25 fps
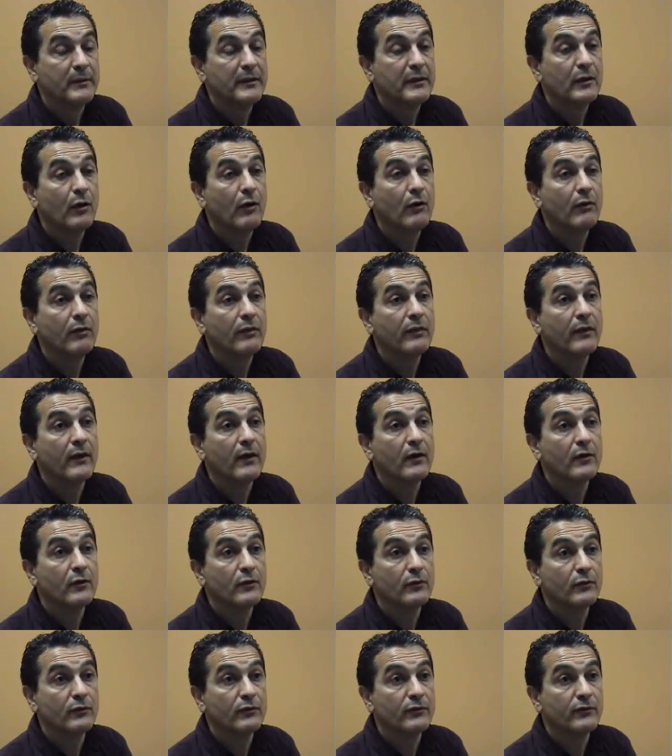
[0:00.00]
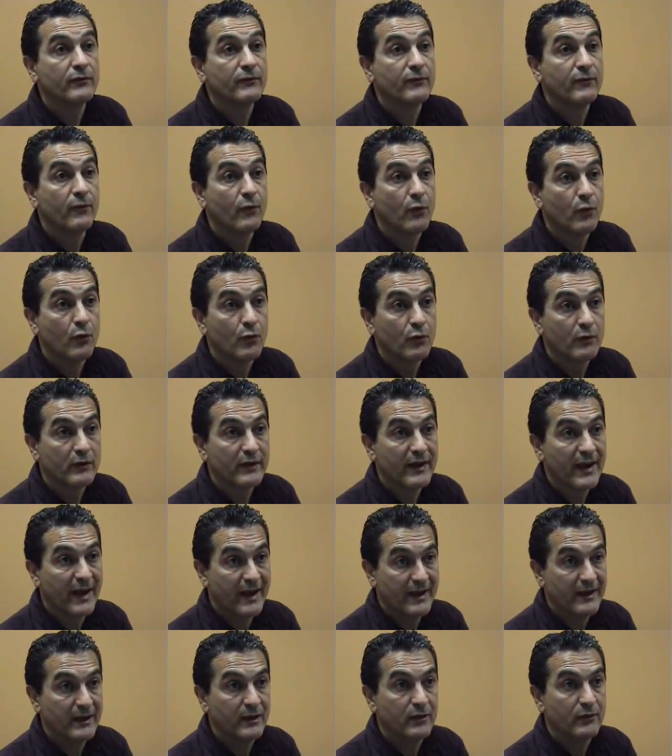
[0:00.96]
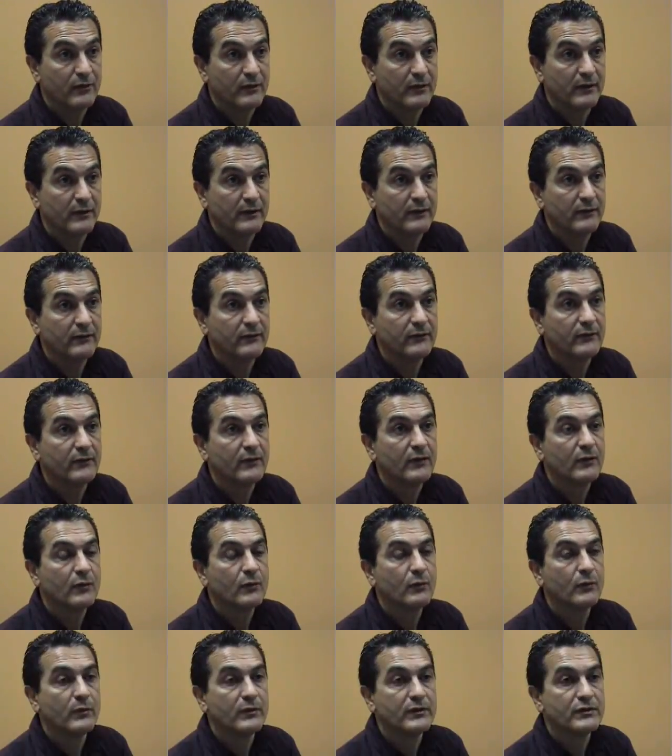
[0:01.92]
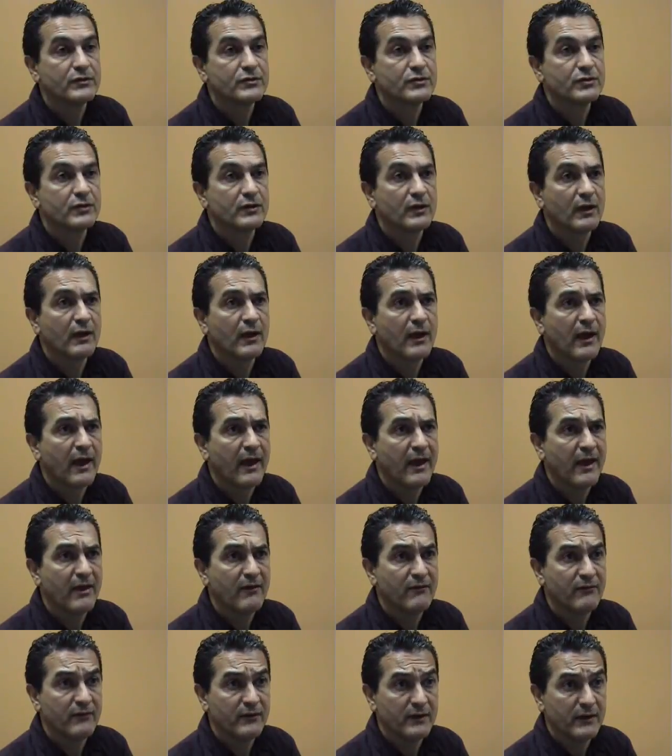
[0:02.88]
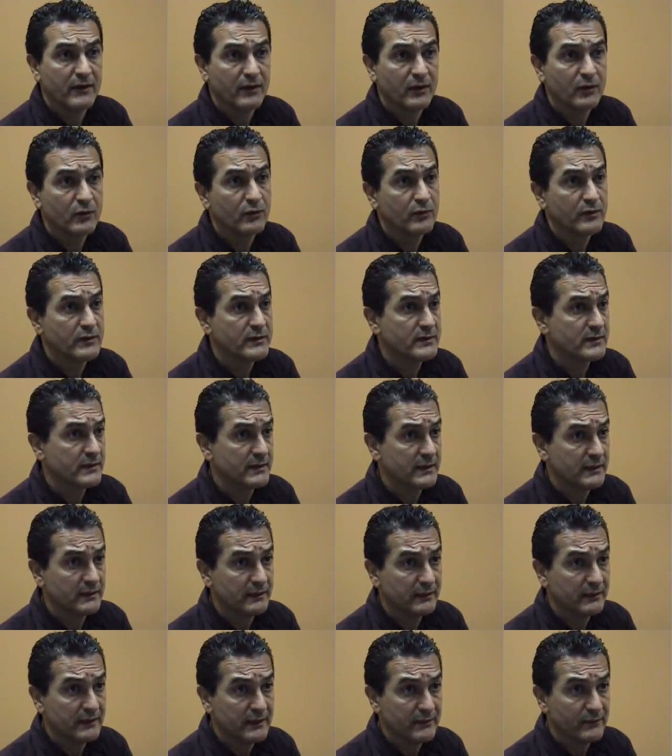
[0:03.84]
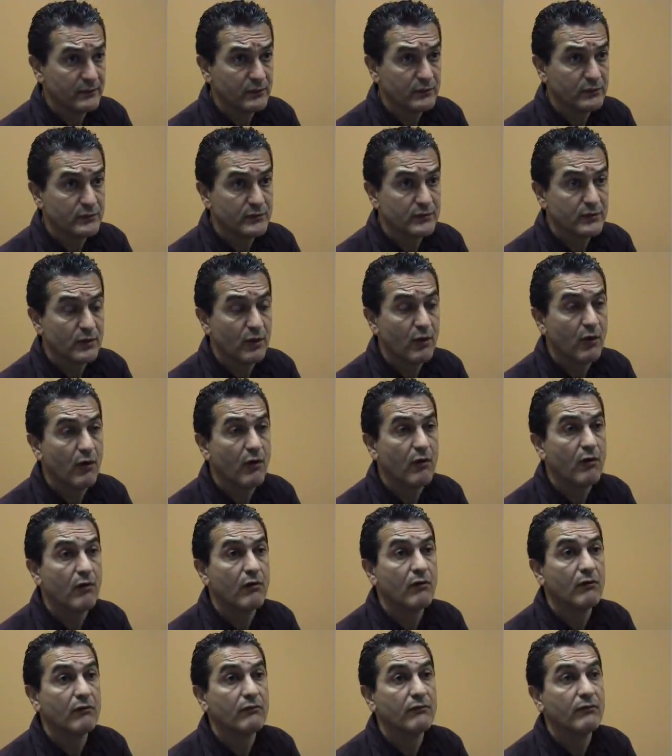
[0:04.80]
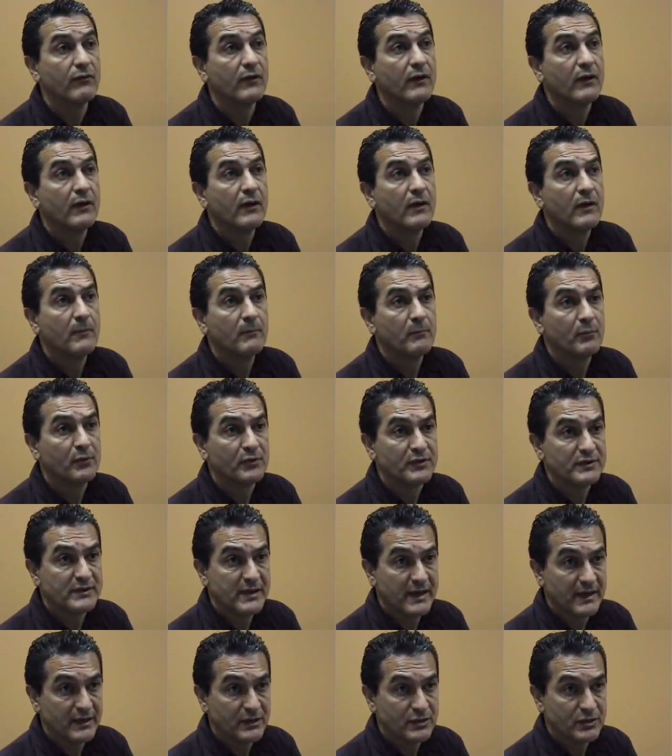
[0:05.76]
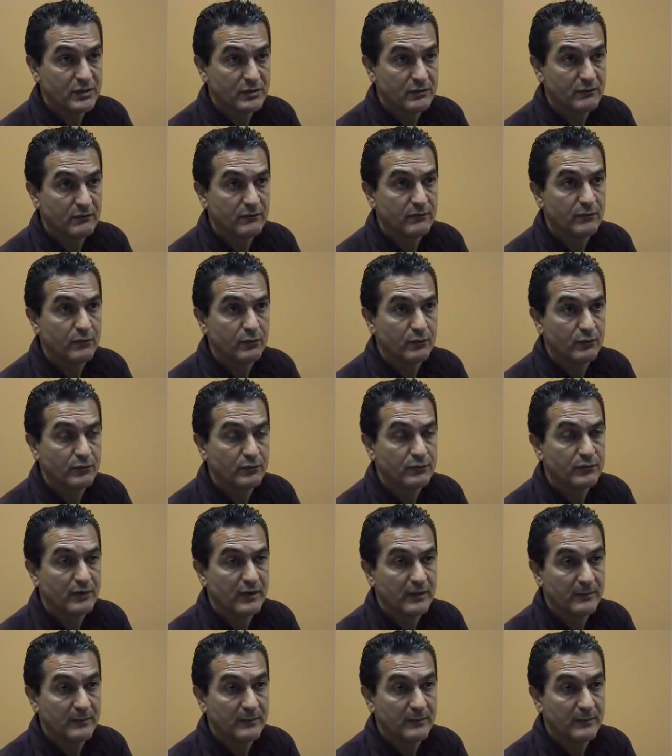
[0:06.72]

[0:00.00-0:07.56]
Beyond those four categories, which have increasing levels of protection for a